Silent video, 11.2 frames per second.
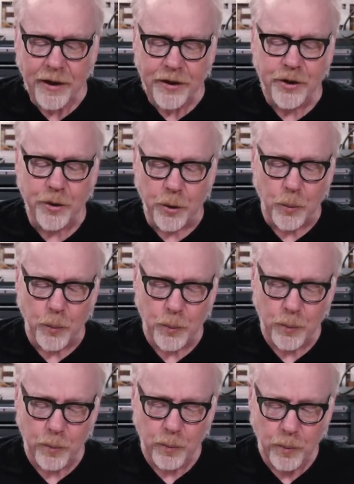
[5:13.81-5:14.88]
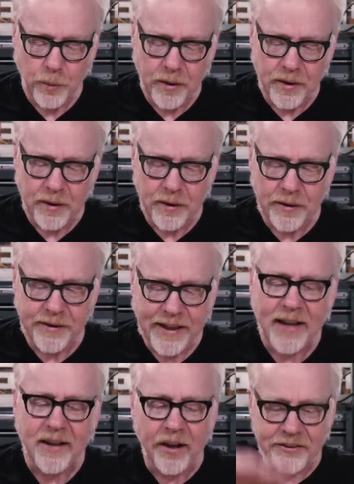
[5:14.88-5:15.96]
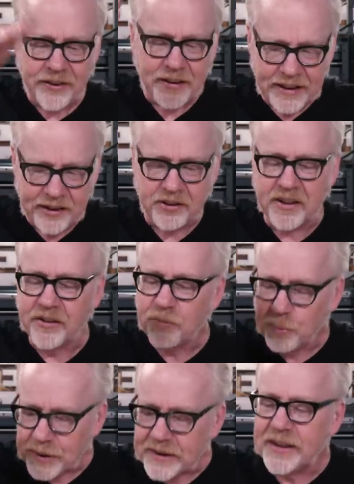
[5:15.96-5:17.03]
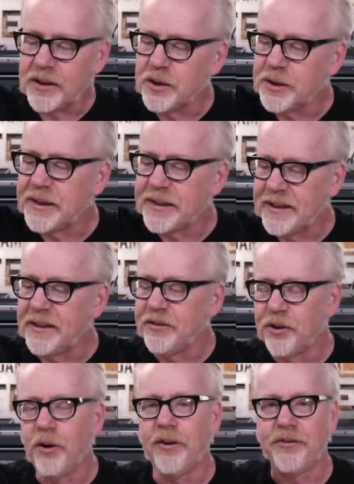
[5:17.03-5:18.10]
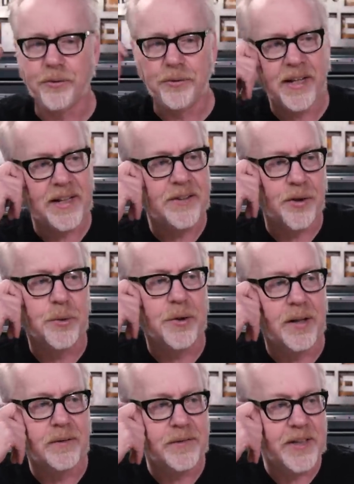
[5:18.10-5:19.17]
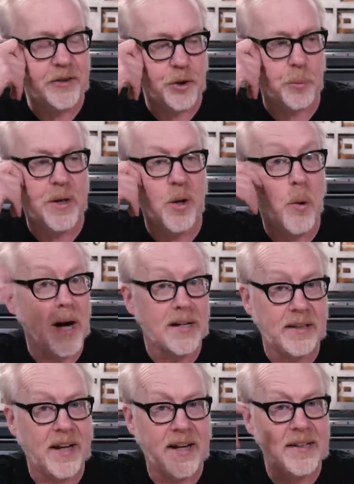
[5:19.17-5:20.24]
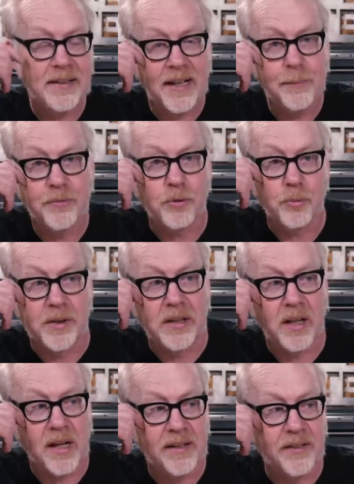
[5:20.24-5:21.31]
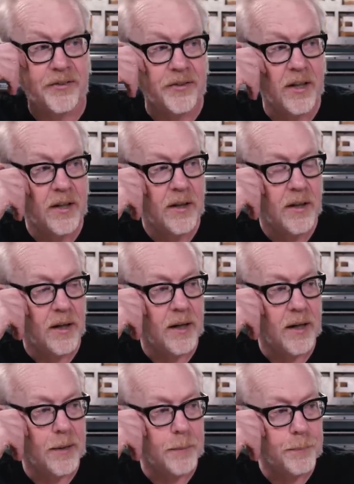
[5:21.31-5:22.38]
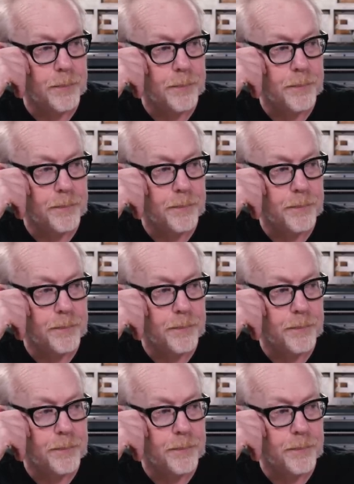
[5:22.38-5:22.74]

you know, that oscillation is really a good thing to also take note of. It took me a while at ILM to realize um,